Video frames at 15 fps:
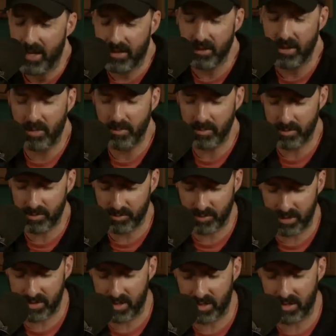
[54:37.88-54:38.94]
there, I remember
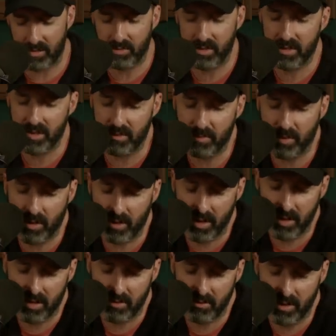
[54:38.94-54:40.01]
we did a we did a
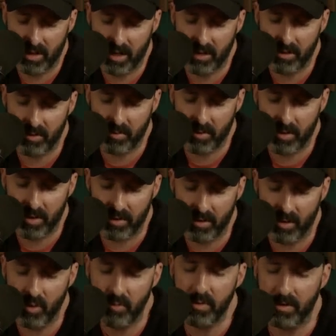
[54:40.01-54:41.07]
party, we catered a party,
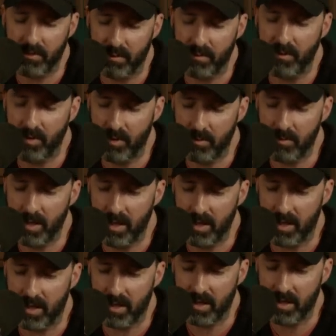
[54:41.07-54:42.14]
the opening of the
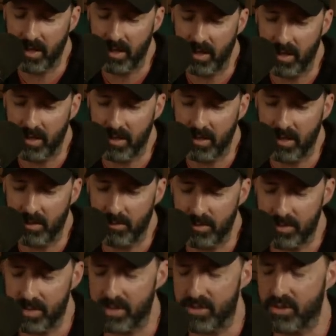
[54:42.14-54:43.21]
Philharmonic, and it
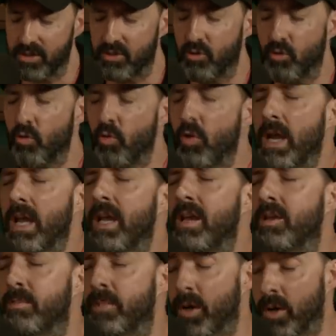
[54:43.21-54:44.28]
was this just
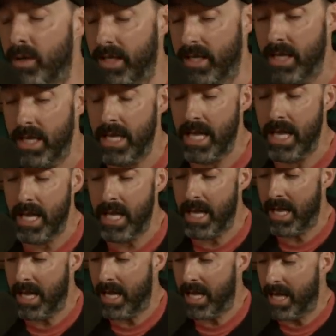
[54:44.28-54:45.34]
grand party. Wow
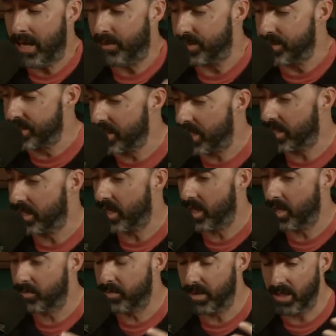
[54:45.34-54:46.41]
and we set it
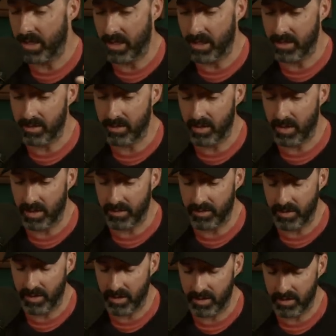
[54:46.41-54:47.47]
up and
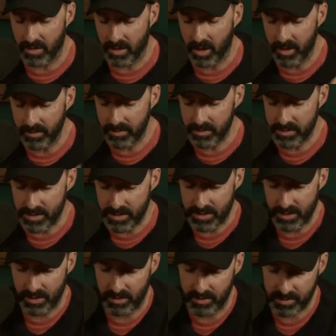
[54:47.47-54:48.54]
the on the
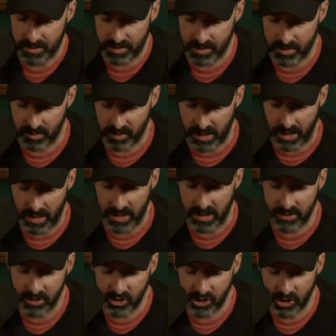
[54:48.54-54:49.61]
desserts
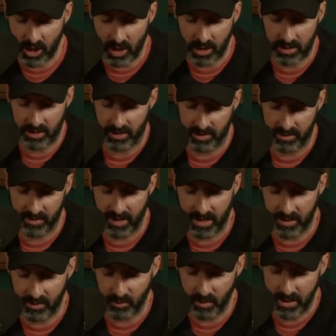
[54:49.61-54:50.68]
in chocolate they
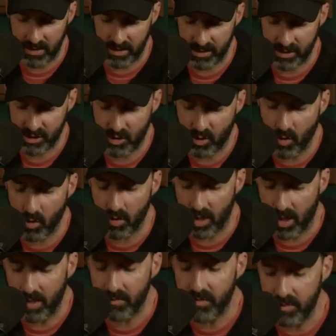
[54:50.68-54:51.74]
had written a score
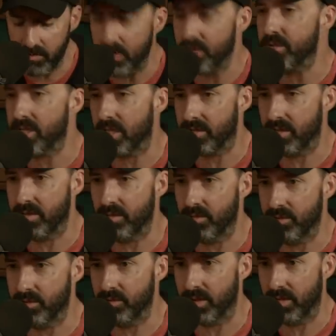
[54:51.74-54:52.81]
of the music that they
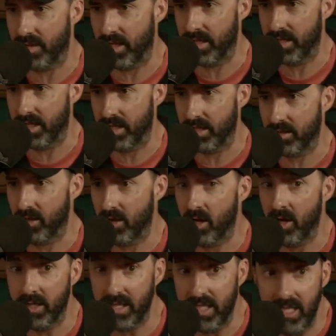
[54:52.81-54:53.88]
were doing that night Whoa.
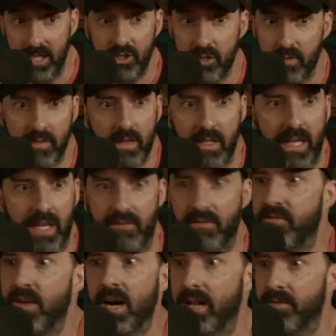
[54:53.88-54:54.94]
on each of the like
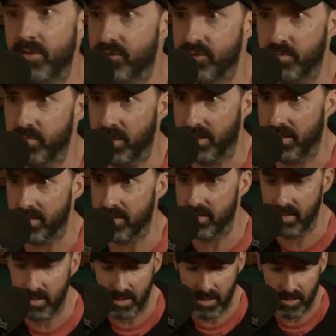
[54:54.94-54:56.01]
500 plates oh
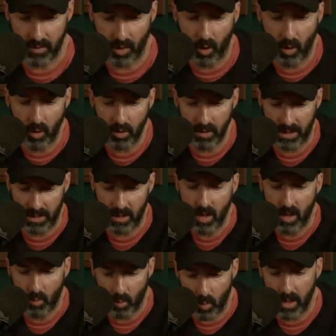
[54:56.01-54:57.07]
my god whole, like
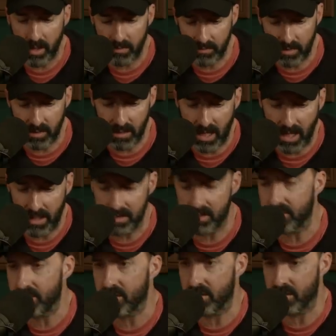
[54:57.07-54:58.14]
one of the lines
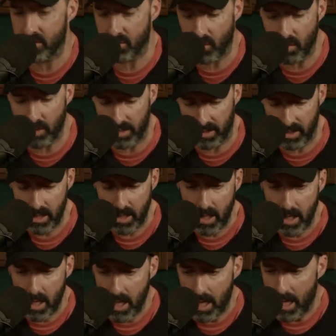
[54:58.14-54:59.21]
of the scoring
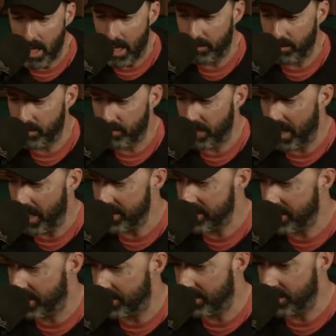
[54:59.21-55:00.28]
and we would
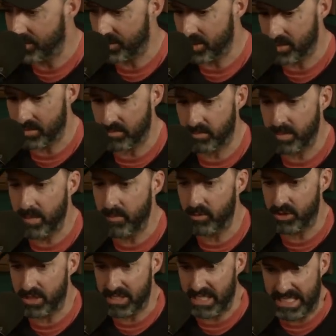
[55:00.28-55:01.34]
pass it, and these just people
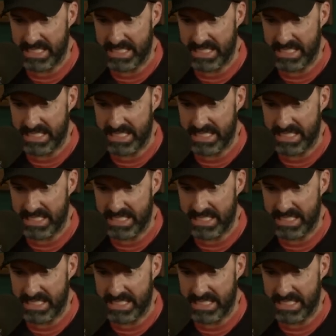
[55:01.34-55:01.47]
would just like